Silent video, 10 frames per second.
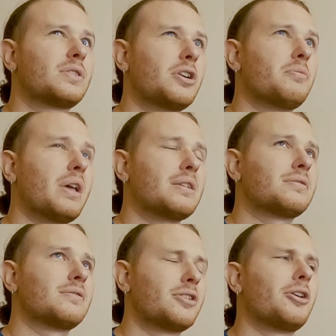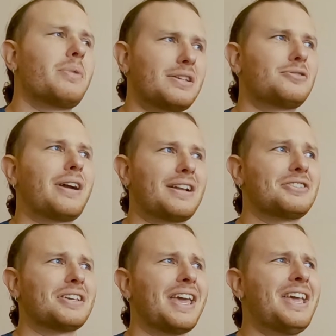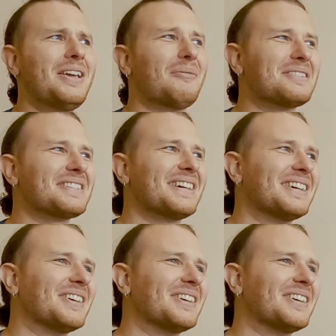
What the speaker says: turn-based strategy games,